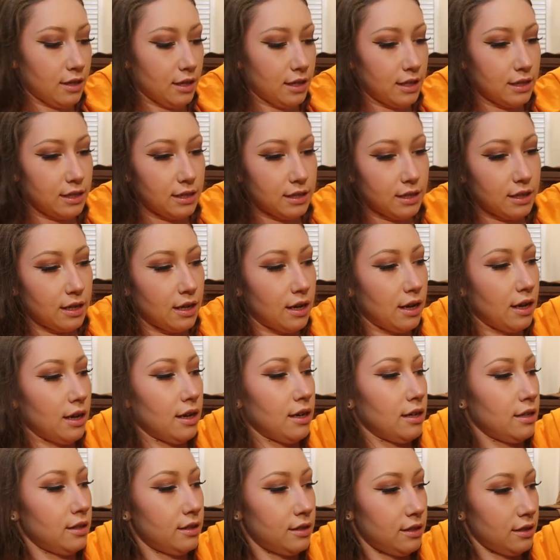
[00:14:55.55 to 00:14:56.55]
It's
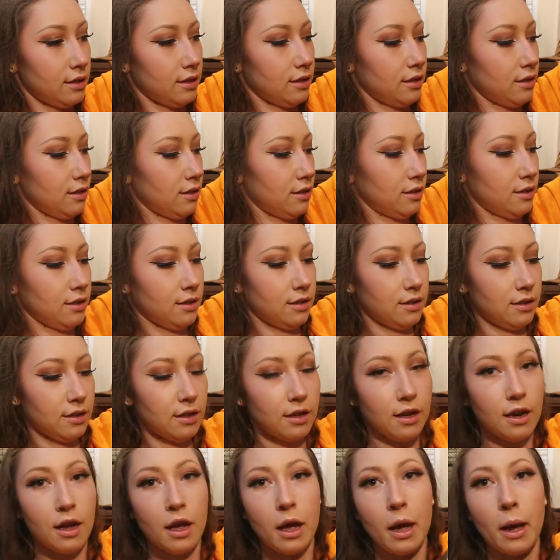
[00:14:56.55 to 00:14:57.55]
got
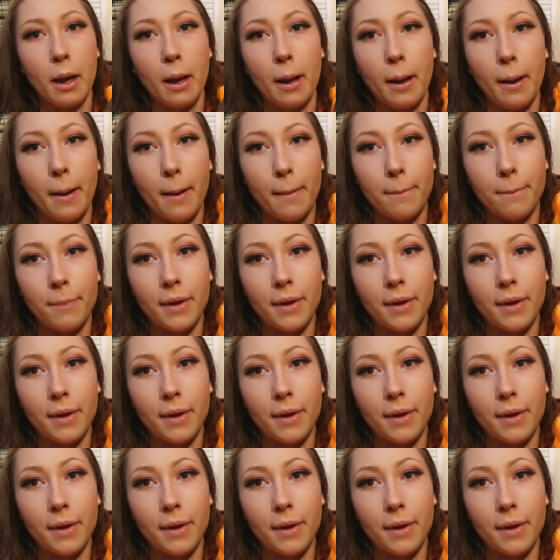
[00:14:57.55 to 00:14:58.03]
a